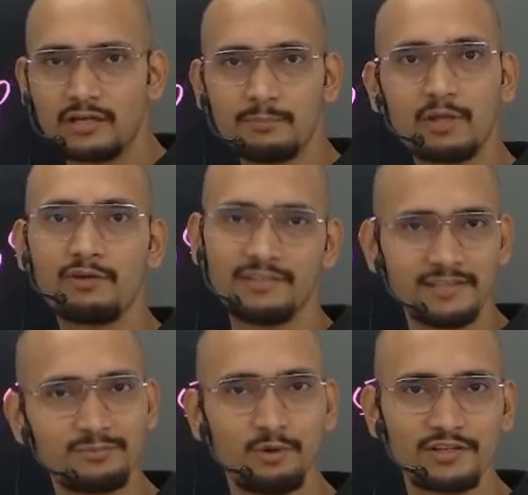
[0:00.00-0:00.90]
because it is
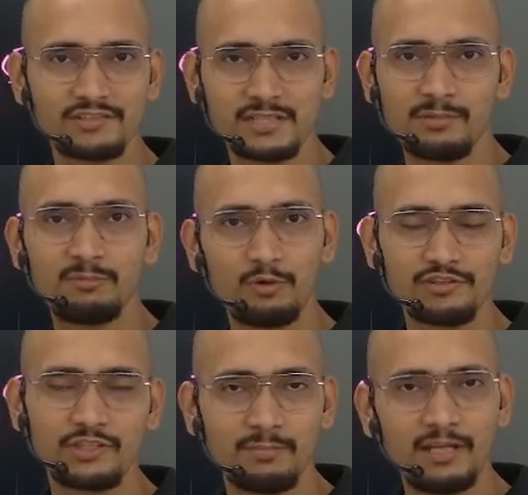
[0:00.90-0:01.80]
more stable,
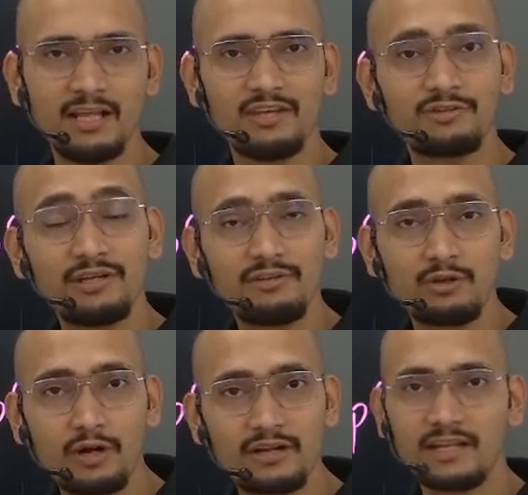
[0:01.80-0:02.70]
so it will not
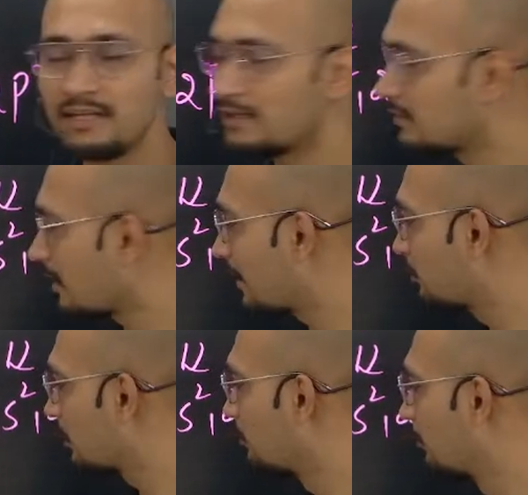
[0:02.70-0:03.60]
really try to
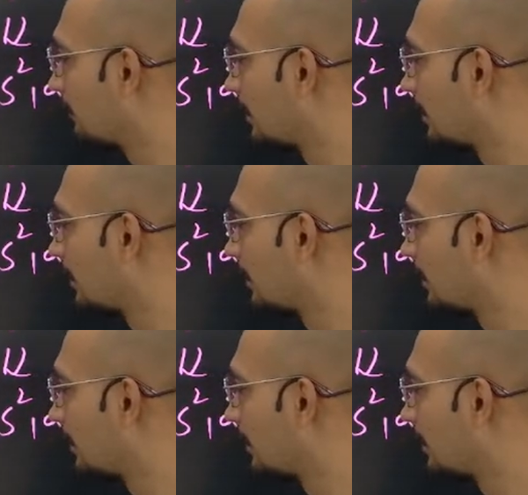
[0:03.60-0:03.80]
remove it.